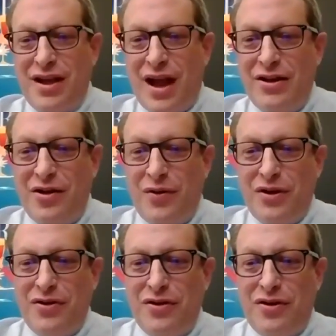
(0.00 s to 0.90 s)
I know a
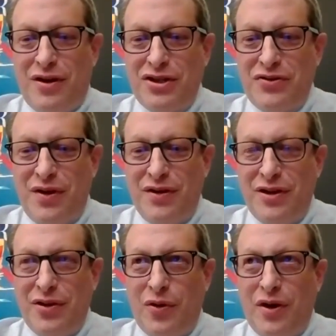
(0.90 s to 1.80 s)
good
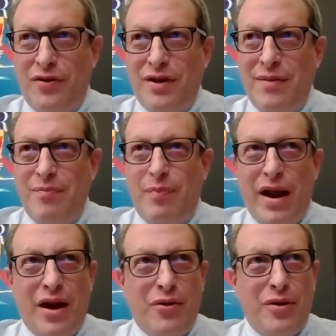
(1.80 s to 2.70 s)
Australian lawyer named
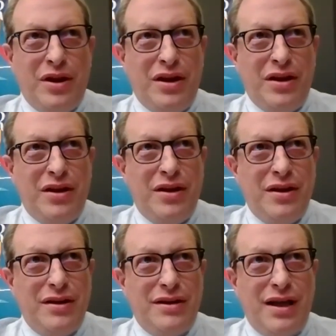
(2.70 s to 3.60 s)
Barry.
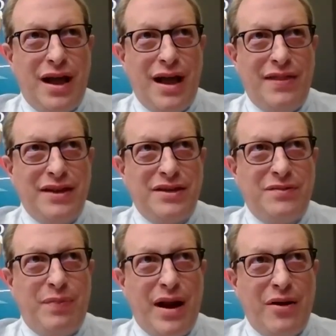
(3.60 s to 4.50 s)
I think it's
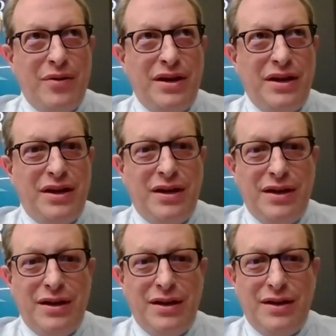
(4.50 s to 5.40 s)
Barry
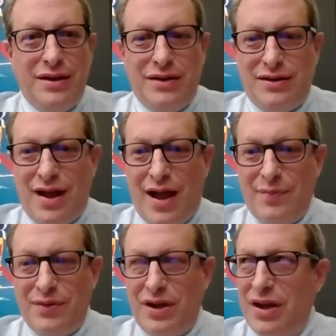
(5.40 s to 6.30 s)

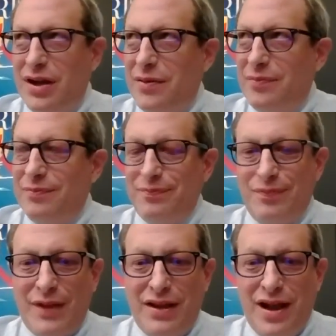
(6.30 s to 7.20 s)
Thompson.
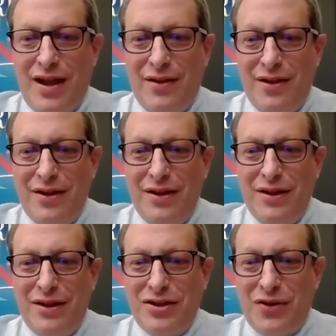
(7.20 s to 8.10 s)

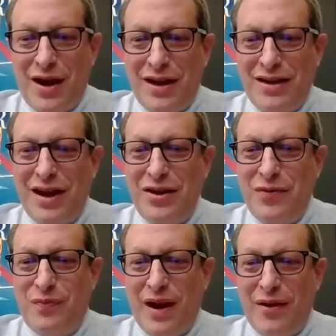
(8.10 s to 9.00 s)
So I can get
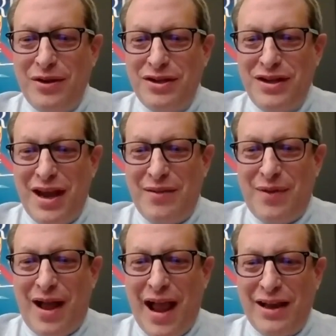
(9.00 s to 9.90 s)
you Barry's
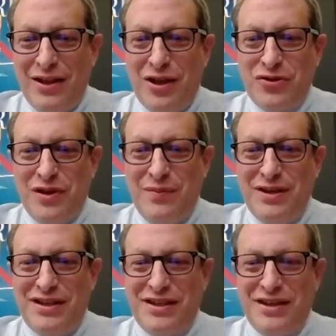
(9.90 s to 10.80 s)
name. I had lunch with him
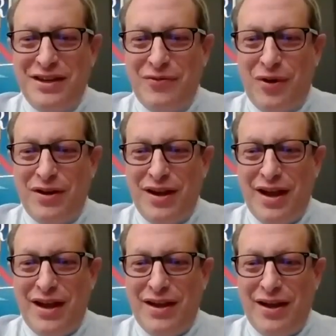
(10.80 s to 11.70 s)
in Sydney one
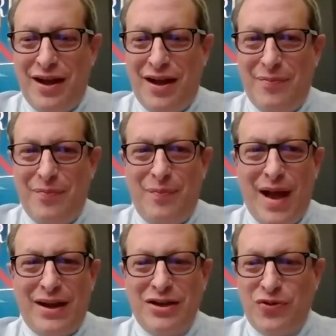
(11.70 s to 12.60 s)
day
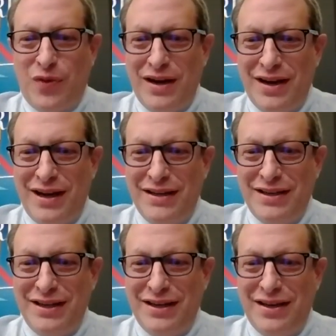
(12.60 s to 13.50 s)
back in
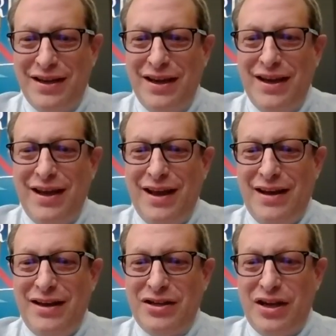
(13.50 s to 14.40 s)
2019, and
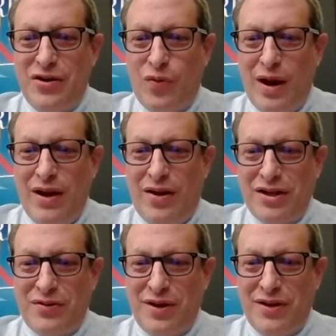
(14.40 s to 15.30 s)
he is a great
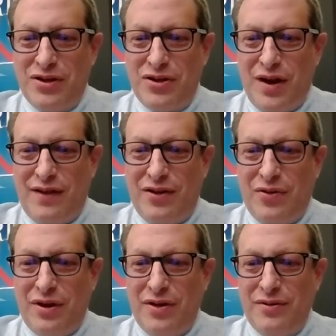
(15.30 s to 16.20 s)
Australian travel
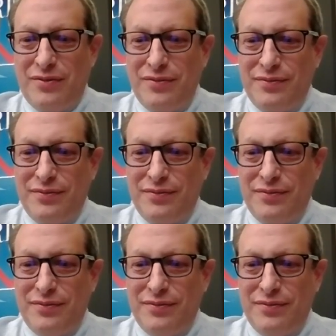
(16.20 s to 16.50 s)
lawyer.